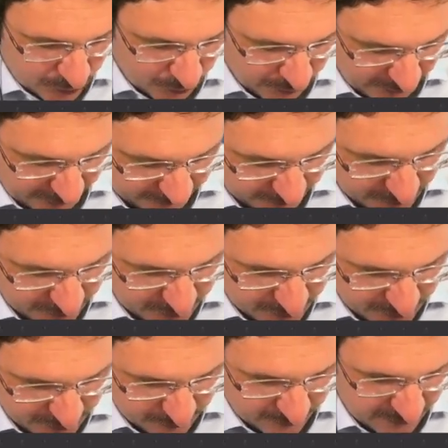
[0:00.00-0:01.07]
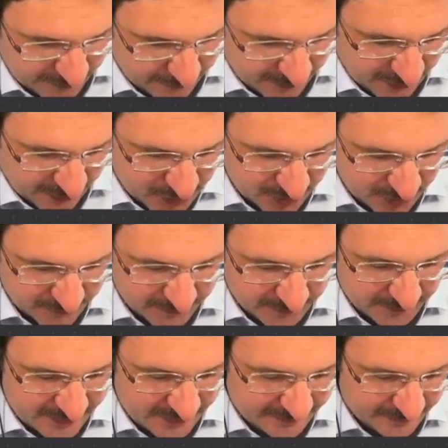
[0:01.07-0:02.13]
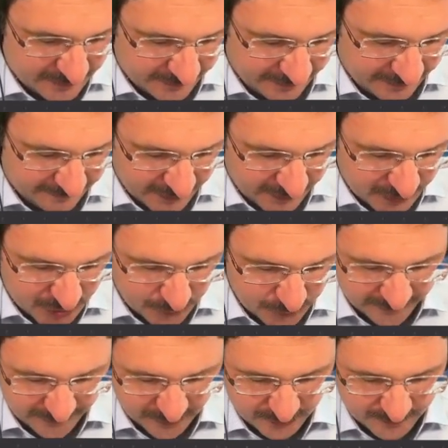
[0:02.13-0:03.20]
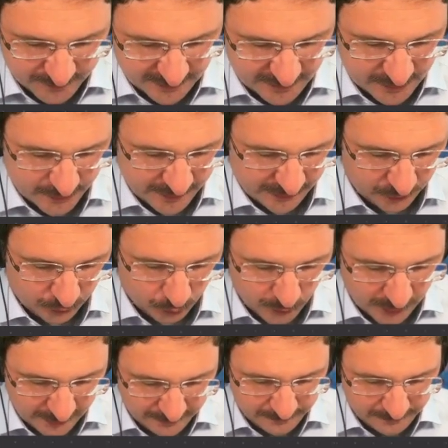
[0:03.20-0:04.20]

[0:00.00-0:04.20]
let's first do the partial derivative of that function with respect to x1.